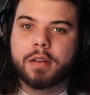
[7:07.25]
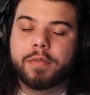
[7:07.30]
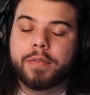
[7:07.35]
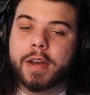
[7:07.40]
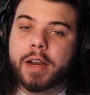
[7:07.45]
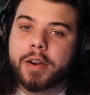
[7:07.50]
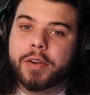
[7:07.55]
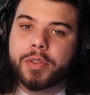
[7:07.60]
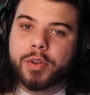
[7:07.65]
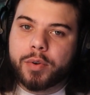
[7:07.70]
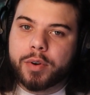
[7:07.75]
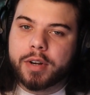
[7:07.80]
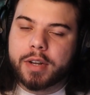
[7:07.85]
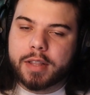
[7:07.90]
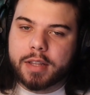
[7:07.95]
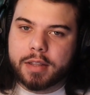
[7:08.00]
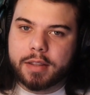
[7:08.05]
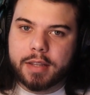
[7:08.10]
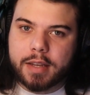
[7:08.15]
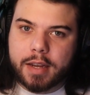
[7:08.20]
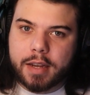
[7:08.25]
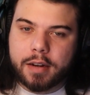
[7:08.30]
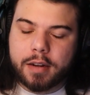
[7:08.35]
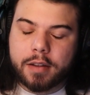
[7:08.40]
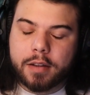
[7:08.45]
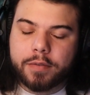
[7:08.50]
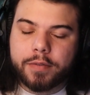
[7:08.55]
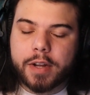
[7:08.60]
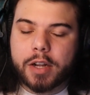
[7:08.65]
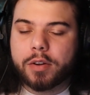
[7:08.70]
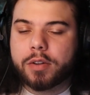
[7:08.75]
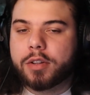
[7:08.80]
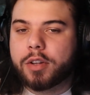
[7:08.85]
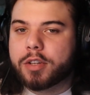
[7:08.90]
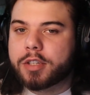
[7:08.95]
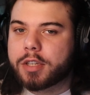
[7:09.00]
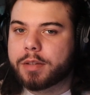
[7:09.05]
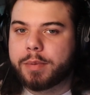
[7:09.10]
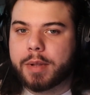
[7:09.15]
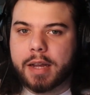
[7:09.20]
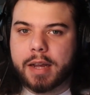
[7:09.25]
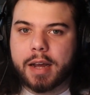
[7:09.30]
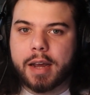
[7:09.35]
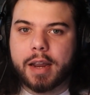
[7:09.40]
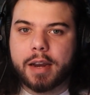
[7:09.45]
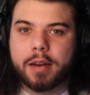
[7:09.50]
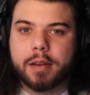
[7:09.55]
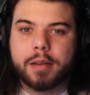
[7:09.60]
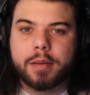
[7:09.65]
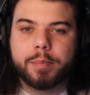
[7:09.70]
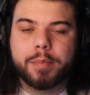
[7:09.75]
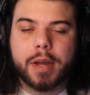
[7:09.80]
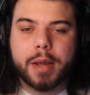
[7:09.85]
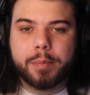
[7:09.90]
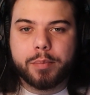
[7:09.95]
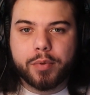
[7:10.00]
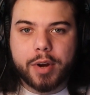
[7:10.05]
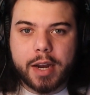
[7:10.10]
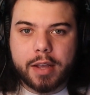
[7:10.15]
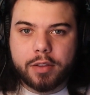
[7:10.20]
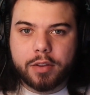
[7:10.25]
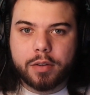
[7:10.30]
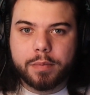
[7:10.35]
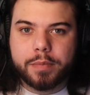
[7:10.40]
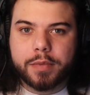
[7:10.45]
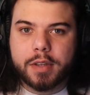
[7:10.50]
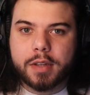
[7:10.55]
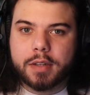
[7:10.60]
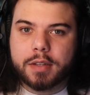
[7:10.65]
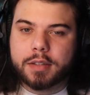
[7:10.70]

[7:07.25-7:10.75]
Ferrothorn in the lead, followed closely behind by Breloom,